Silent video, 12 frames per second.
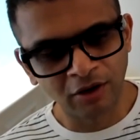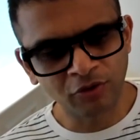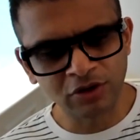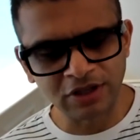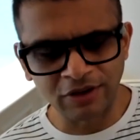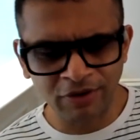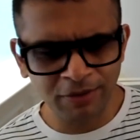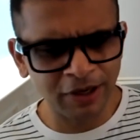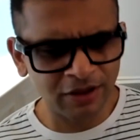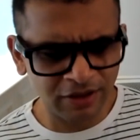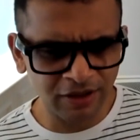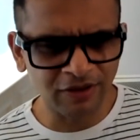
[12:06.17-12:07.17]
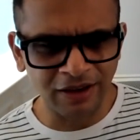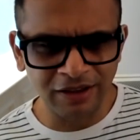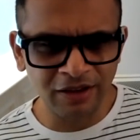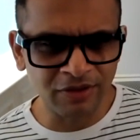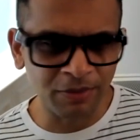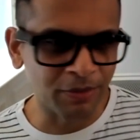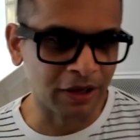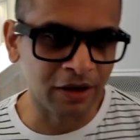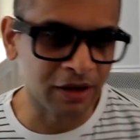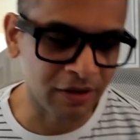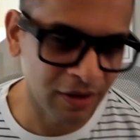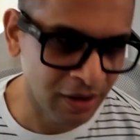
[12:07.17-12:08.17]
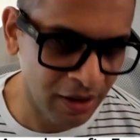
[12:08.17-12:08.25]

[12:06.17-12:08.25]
Now, of course, everybody thinks highly of their parents.